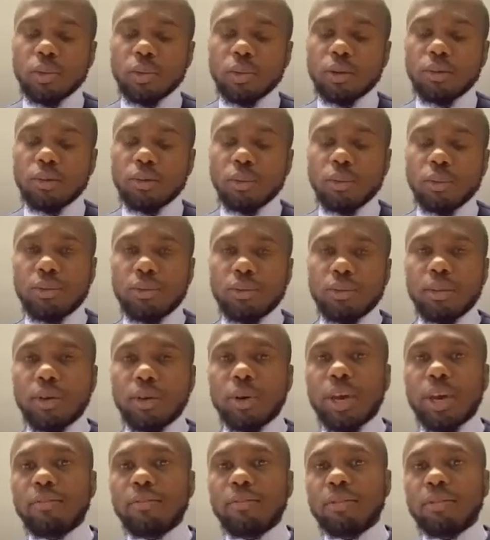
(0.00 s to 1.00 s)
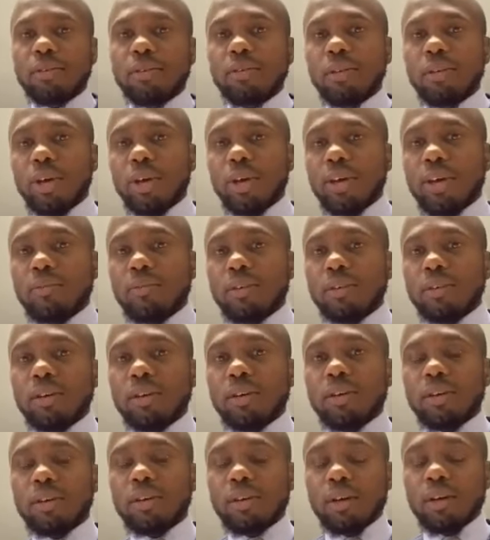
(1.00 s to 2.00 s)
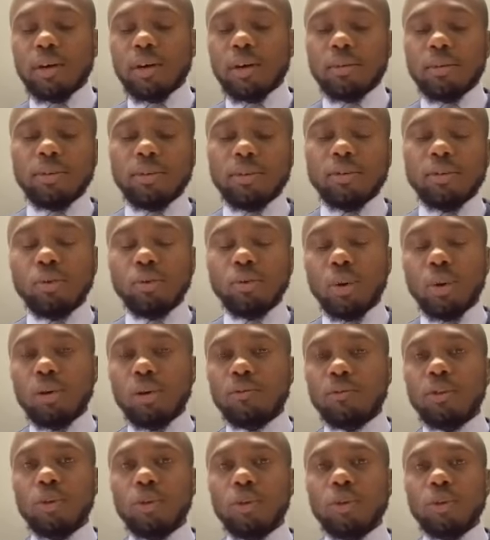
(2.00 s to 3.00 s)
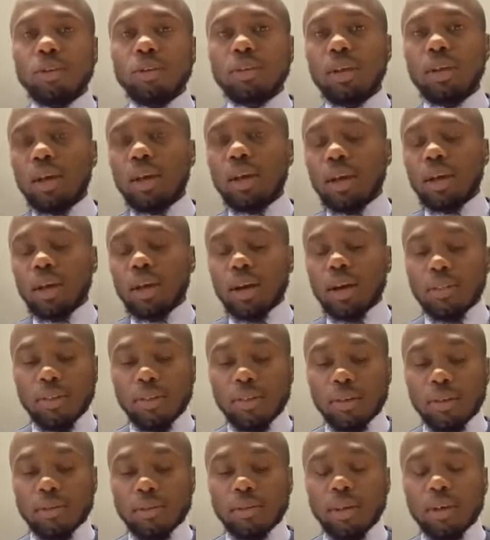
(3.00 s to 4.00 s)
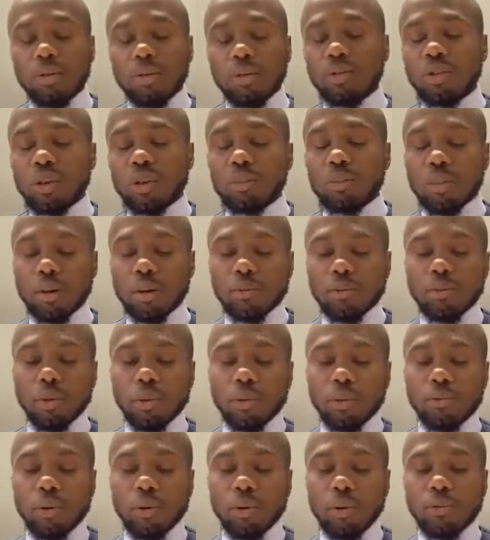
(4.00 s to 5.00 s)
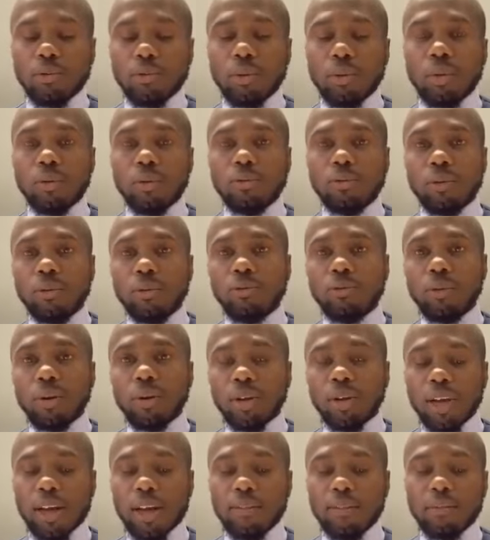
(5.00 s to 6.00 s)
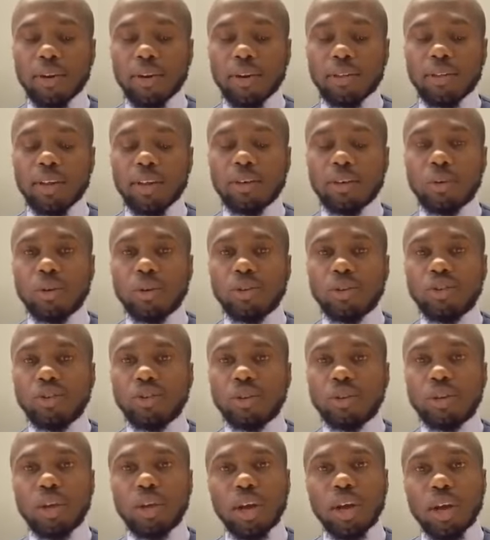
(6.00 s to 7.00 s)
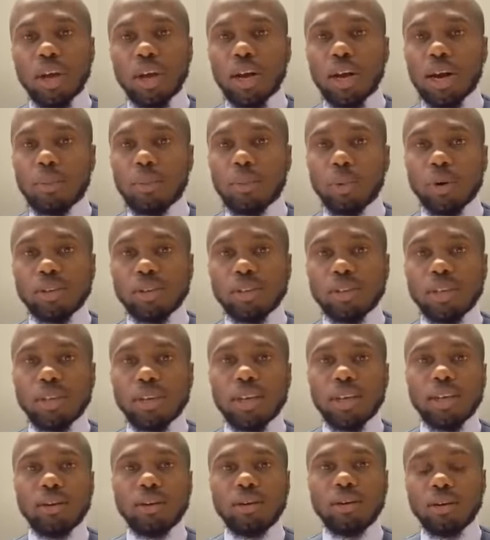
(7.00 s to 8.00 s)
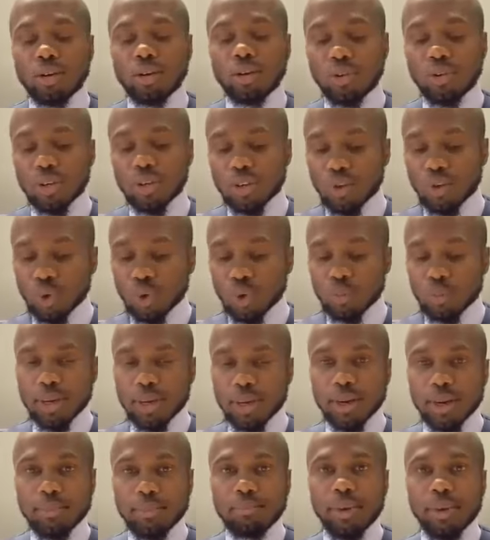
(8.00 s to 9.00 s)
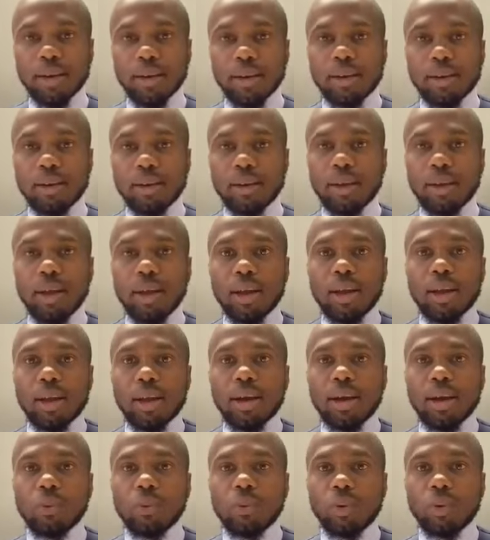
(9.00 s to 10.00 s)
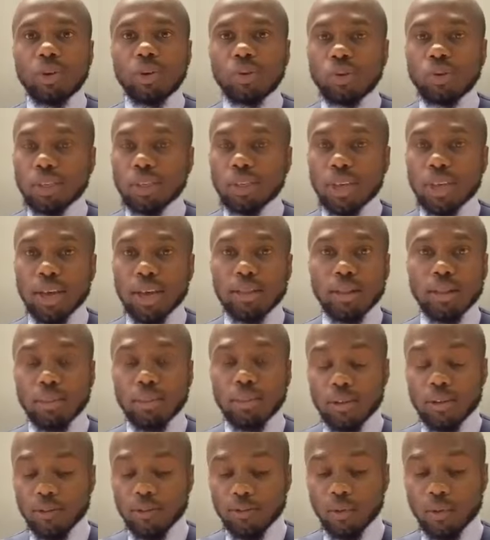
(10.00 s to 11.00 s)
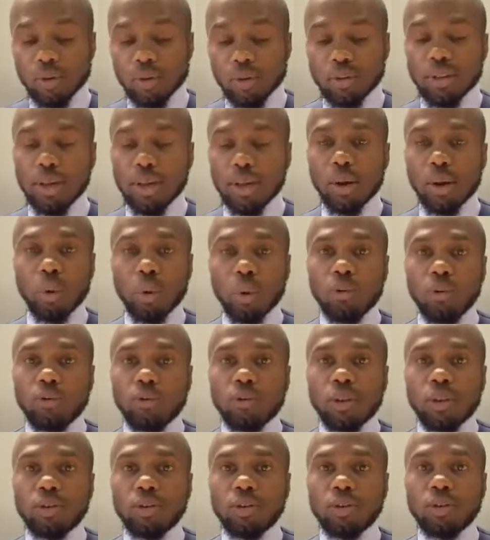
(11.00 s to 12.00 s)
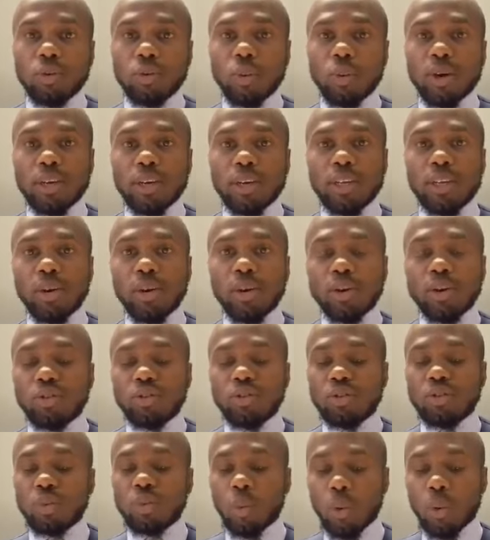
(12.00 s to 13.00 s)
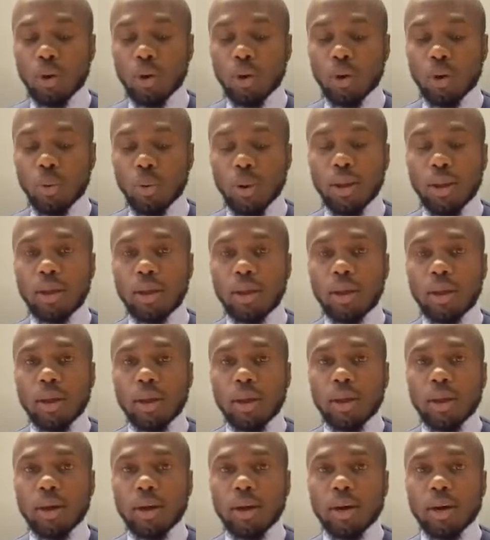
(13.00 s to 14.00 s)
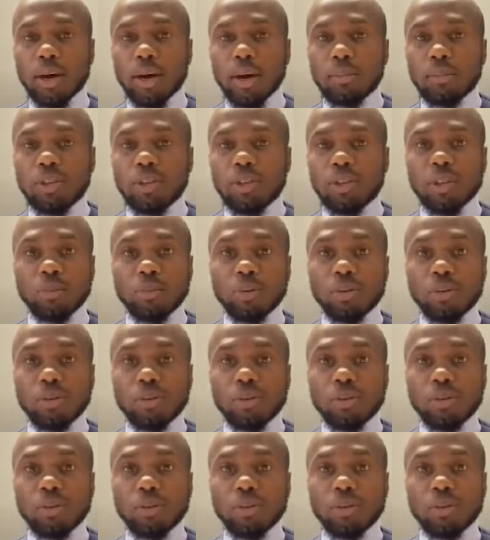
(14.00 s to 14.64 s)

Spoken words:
Well, there you have it. They have it to our viewers. Thank you, gentlemen, for fully covering that question. Once again, contracts do become binding once you sign them, if of course they're lawful, and one cannot just walk away just